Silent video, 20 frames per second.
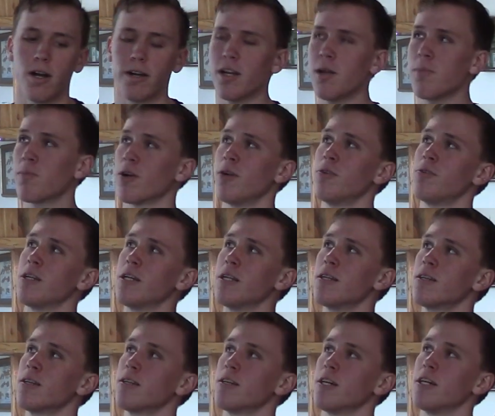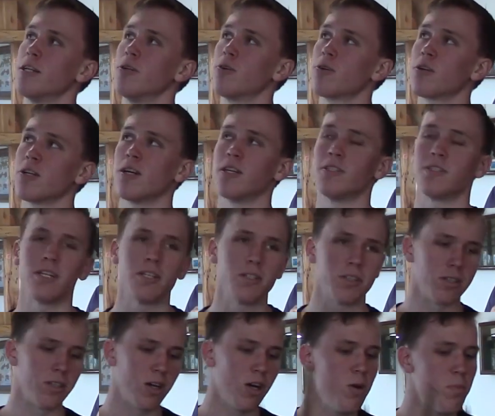AgriProtein, an
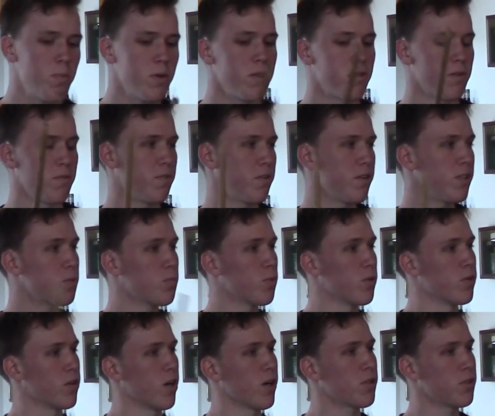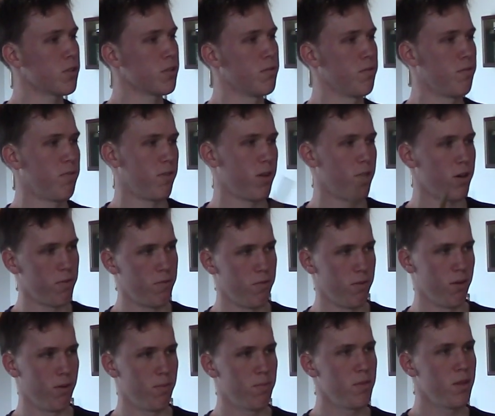organization, opened the first production fly
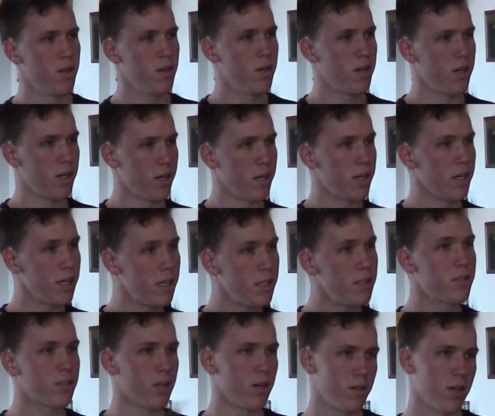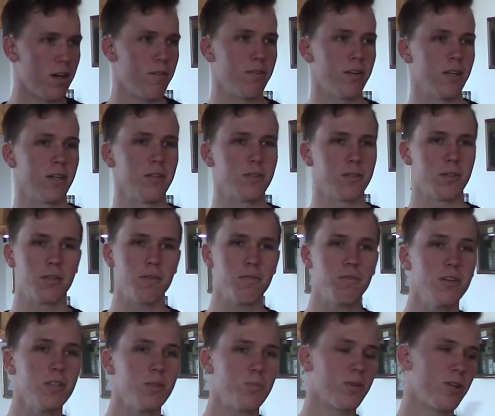farm in South Africa. So the
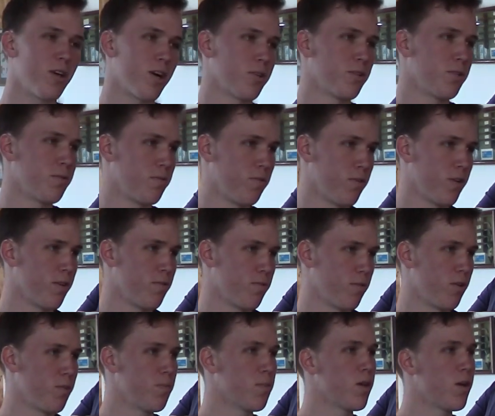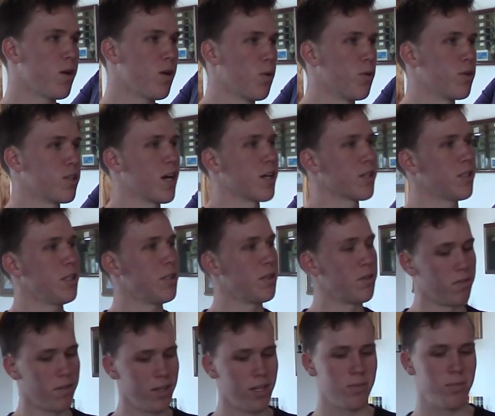first production fly farm was actually
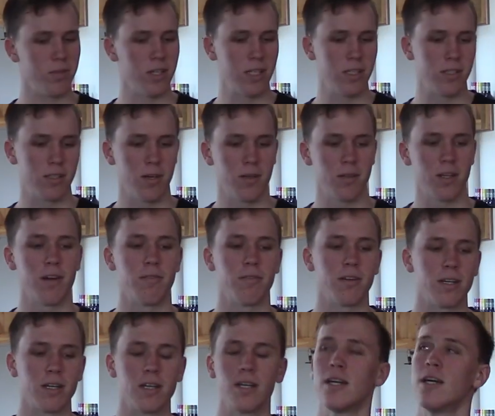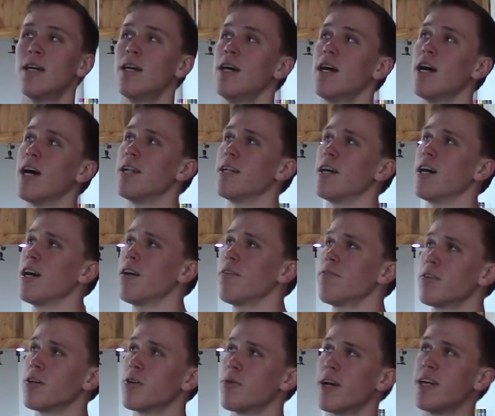developed in South Africa. And
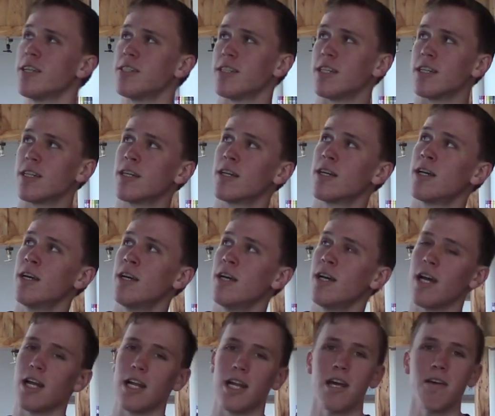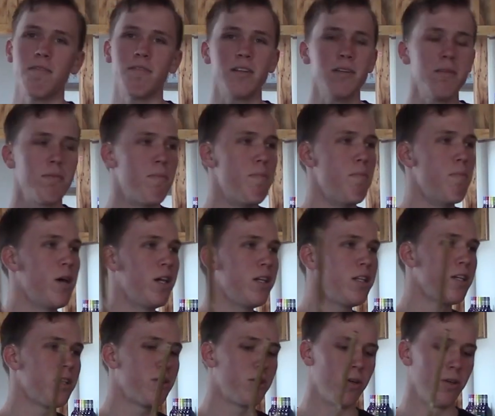after raising $11
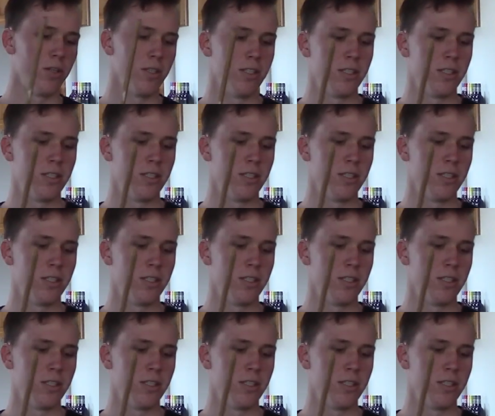million,